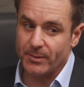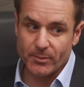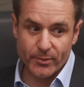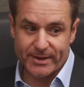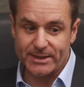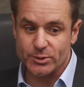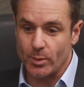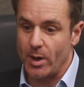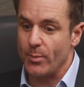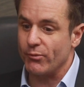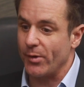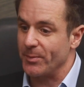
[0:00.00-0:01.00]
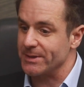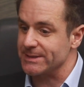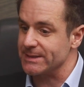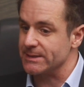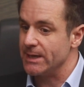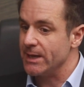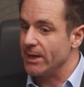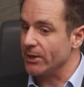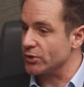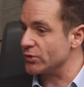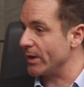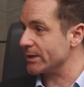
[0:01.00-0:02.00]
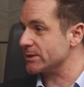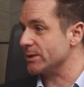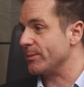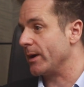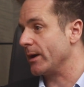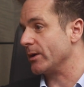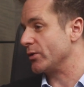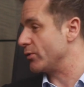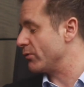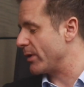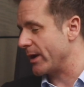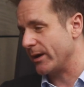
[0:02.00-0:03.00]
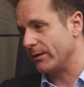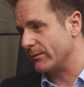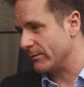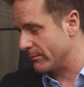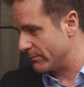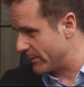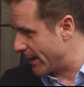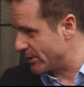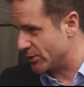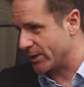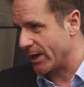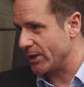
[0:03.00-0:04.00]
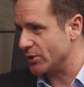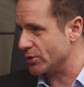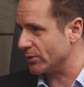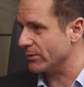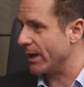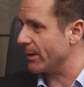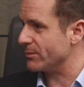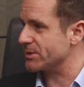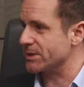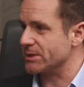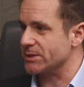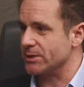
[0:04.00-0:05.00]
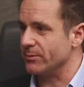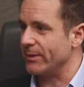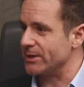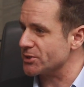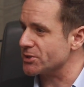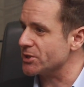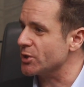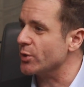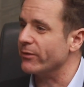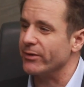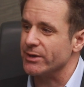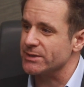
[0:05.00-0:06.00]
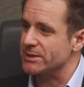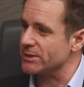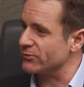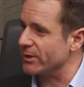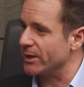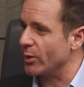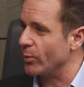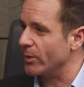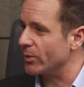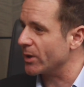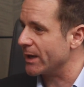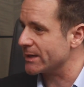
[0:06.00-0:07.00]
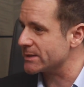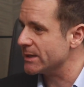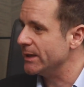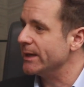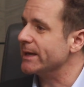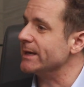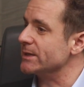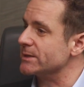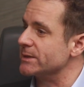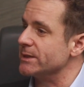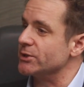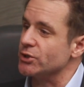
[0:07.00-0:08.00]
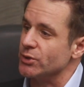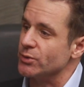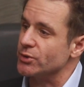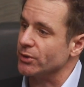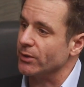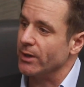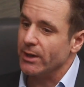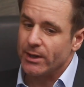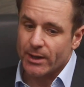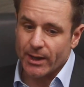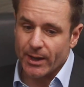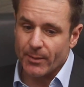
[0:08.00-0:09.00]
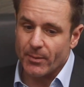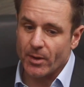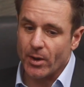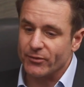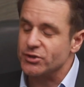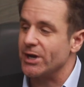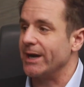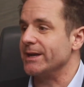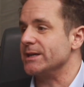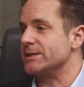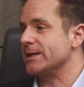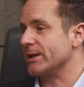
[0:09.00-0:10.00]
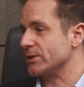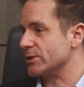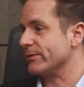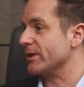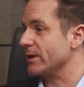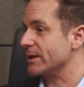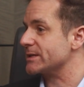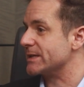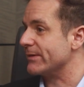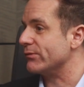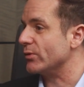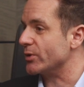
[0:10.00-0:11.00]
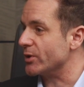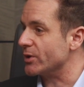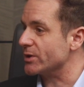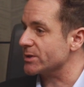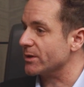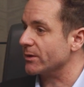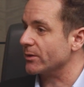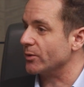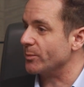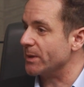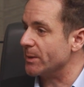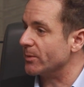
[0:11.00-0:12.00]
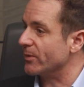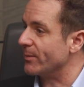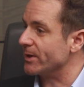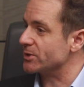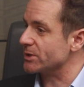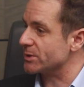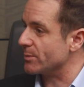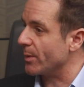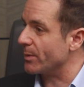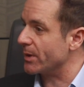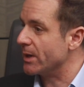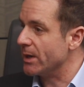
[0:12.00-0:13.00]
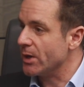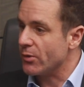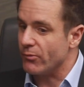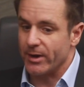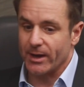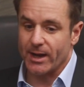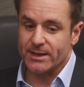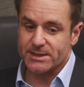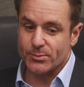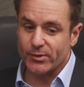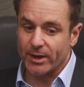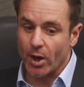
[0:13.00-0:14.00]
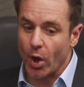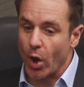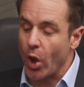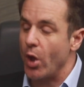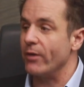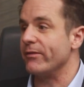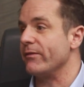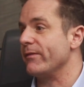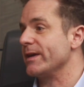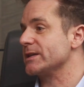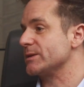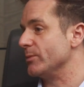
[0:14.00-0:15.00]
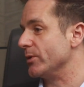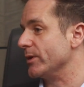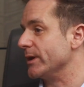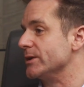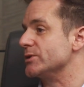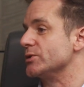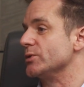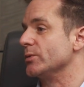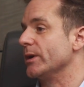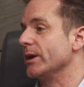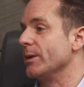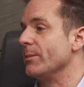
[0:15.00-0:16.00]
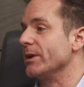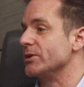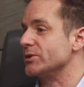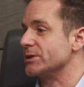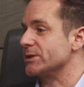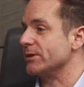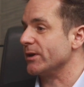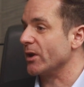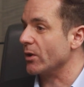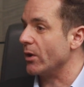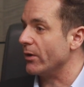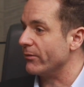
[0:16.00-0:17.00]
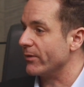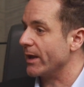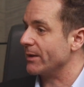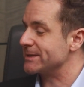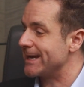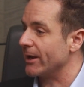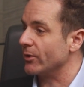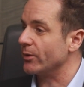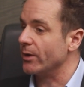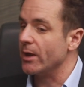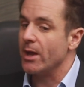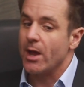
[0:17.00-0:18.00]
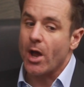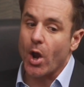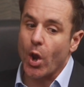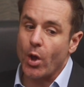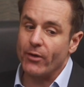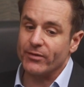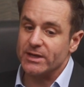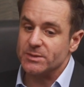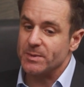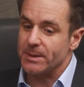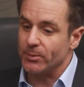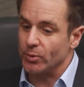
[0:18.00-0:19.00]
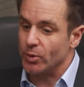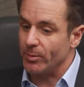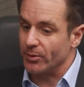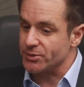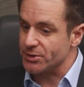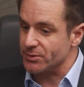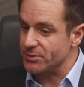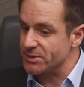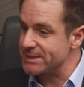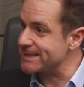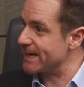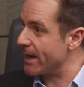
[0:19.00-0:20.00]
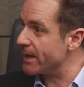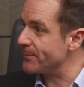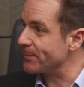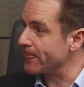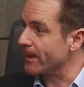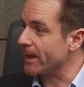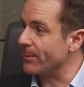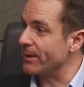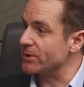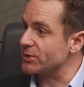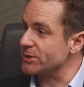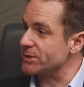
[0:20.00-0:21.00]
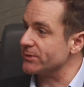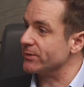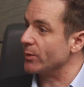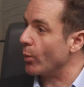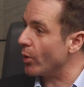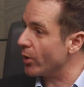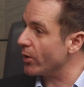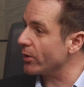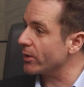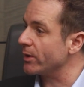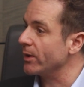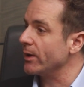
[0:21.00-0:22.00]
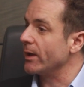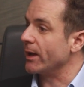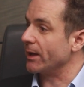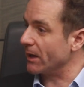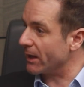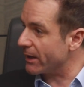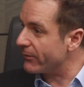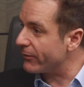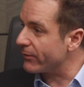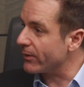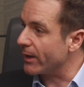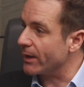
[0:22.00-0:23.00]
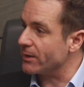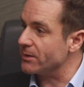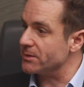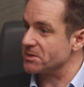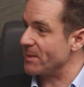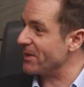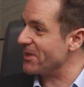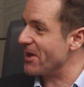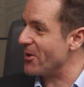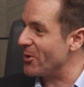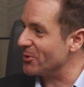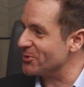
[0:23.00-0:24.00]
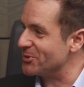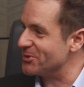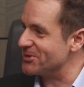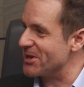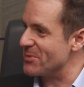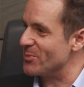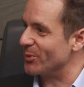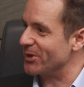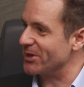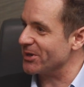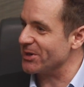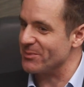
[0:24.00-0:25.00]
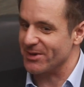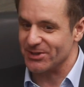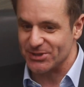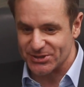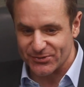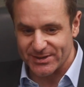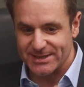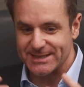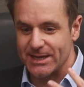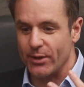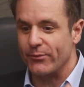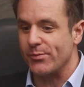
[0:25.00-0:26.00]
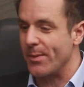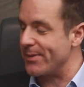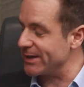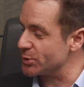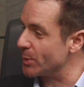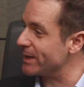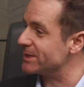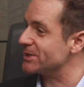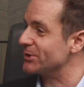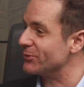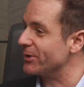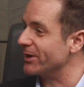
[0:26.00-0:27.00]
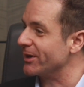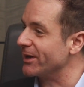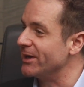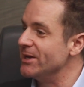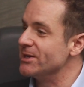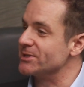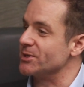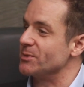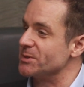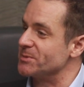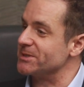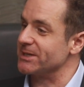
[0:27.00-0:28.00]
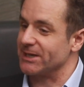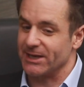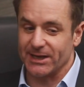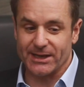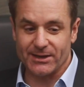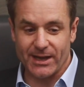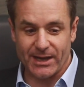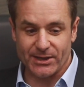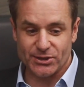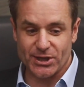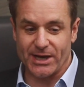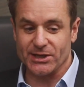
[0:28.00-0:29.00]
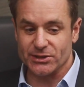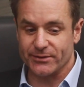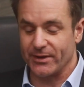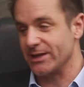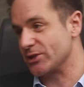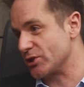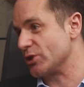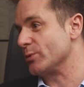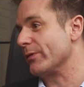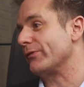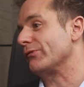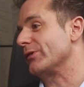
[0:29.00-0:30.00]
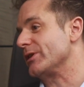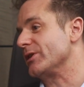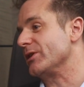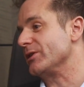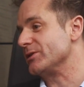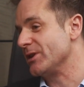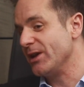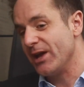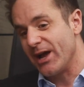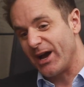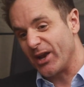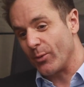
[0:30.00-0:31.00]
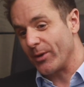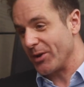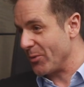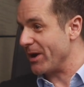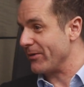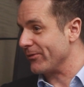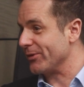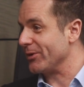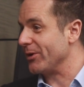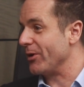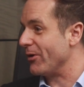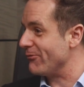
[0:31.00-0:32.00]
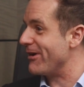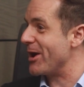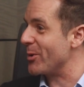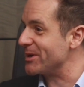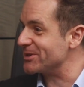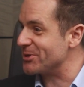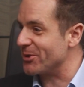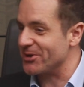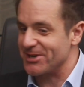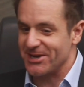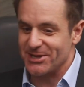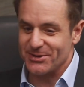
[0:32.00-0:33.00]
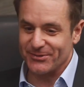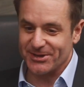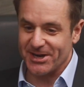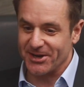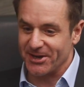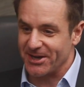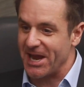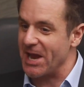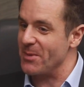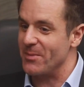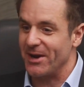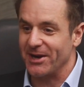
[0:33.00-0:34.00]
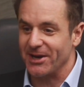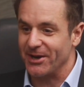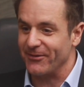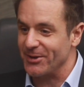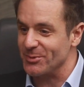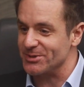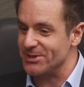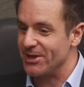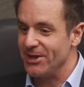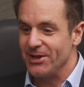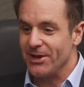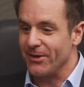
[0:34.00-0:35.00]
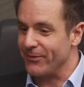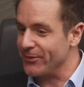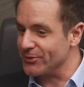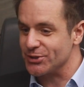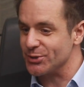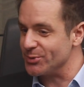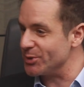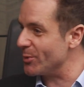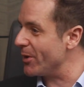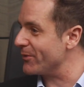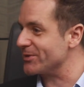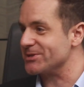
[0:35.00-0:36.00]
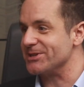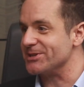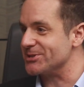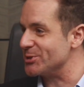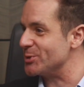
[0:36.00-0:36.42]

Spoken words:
moving into our properties, attracted by great education system. Manchester University is really a world-class institution. A lot of Chinese tenants over the last several years are good people in Manchester probably realise they bring a lot of investment into Manchester and a lot of talent. A lot of these people come on to stay in Manchester and work and live and spend their hard-earned money in Manchester. It's self-perpetuating really. So it's particularly changed over the last 2 or 3 years. And I went away for a rare week's holiday the other day, and then came back, and I think it was 2 new offices, a